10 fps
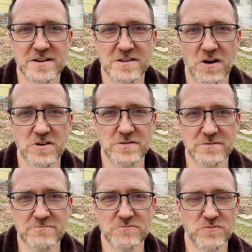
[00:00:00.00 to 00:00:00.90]

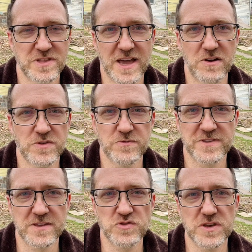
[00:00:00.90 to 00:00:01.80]
garden without
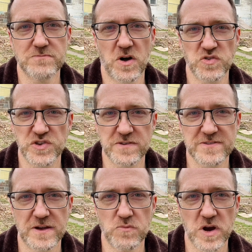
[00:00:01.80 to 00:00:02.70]
using sheet mulching
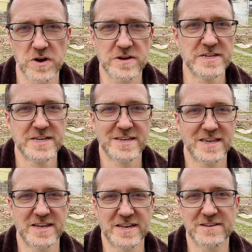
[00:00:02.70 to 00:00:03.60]
somewhere
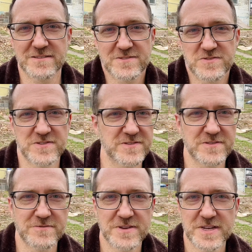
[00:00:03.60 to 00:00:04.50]
in it. It's just
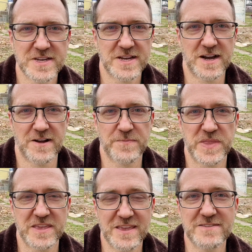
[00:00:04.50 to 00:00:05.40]

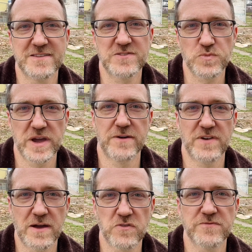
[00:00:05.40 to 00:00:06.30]
the easiest way
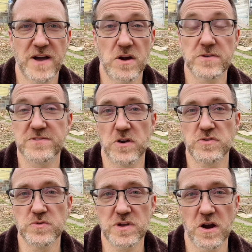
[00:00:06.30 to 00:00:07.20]
I've ever found to start
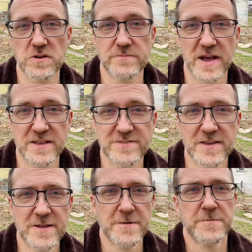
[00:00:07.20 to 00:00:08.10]
new garden beds.
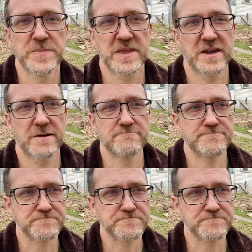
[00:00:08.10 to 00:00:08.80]
And